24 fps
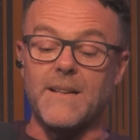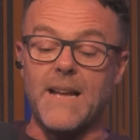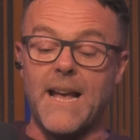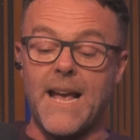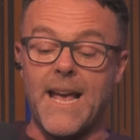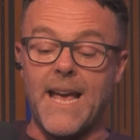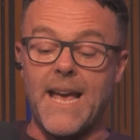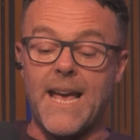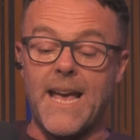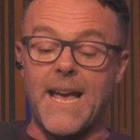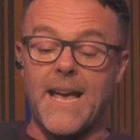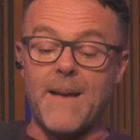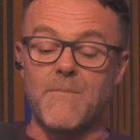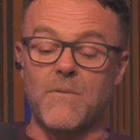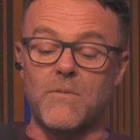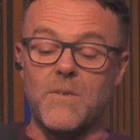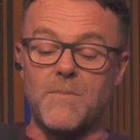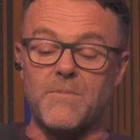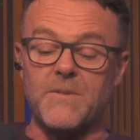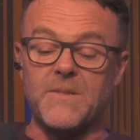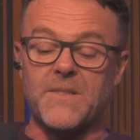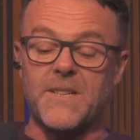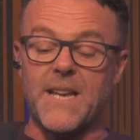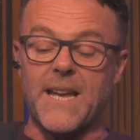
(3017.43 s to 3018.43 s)
Um, what
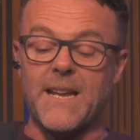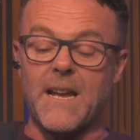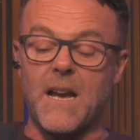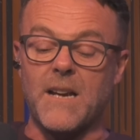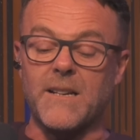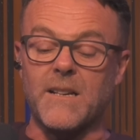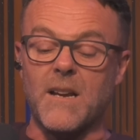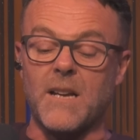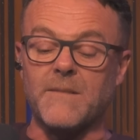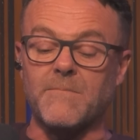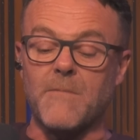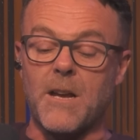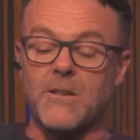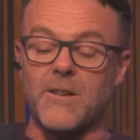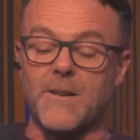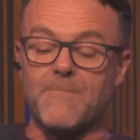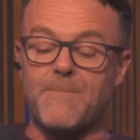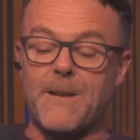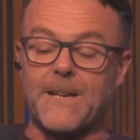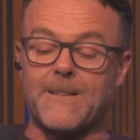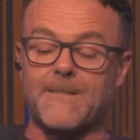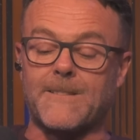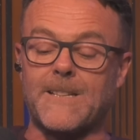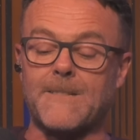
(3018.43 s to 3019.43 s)
would we say? I, I, I'm going to
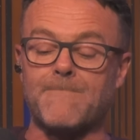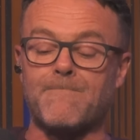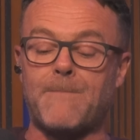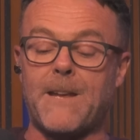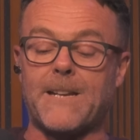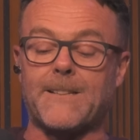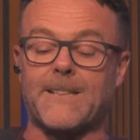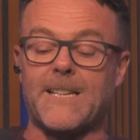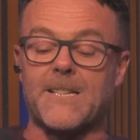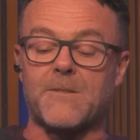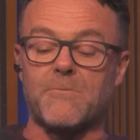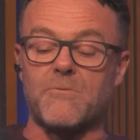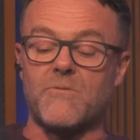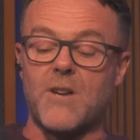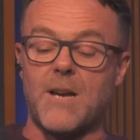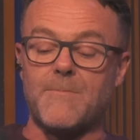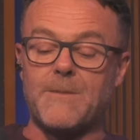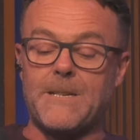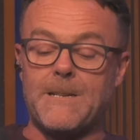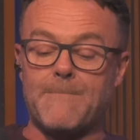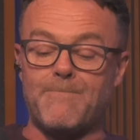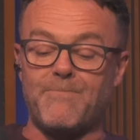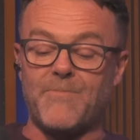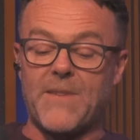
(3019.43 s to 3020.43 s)
pick pick this one,
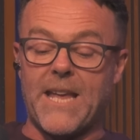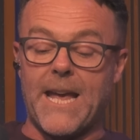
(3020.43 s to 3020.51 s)
Robbie.